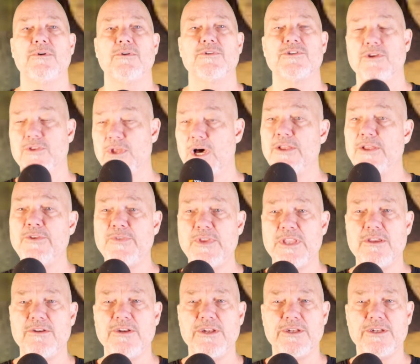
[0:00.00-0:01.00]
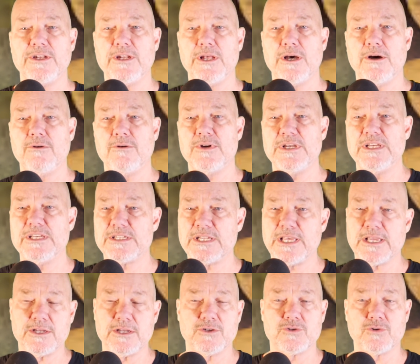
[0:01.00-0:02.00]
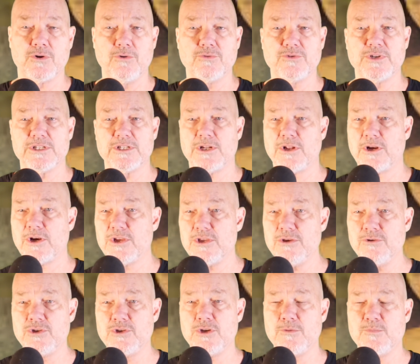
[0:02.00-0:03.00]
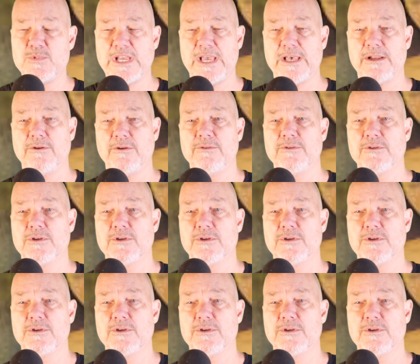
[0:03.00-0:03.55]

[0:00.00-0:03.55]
So the other thing you need to know is that Control Trends on our YouTube channel,